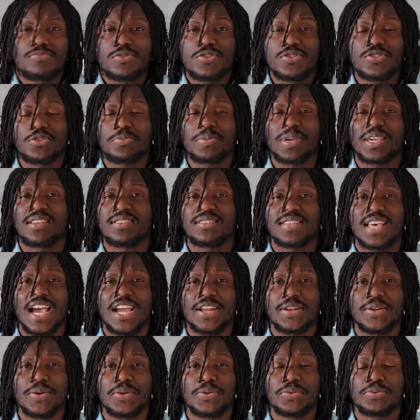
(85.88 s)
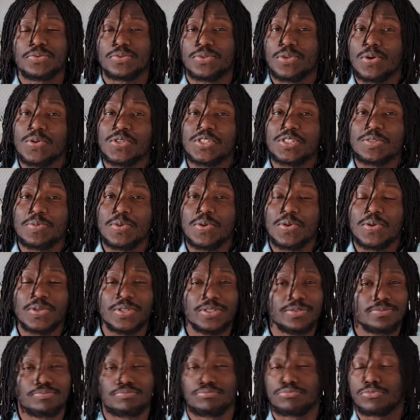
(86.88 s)
most Jamaicans I know don't
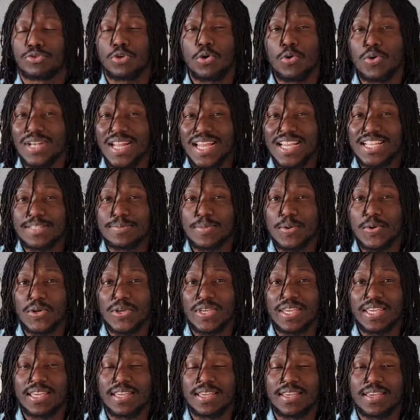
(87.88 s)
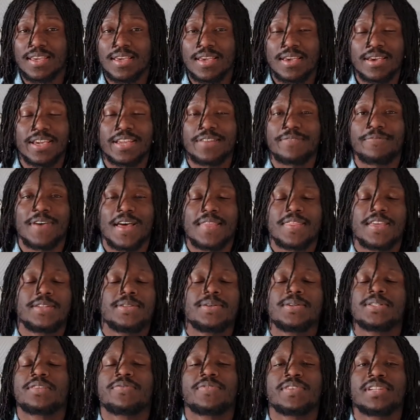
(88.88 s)
smoke, don't like smoking. In fact, they
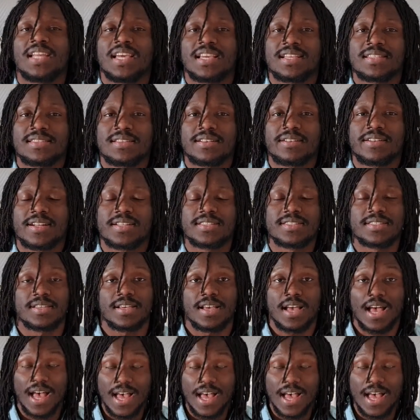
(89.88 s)
don't even like cigarettes.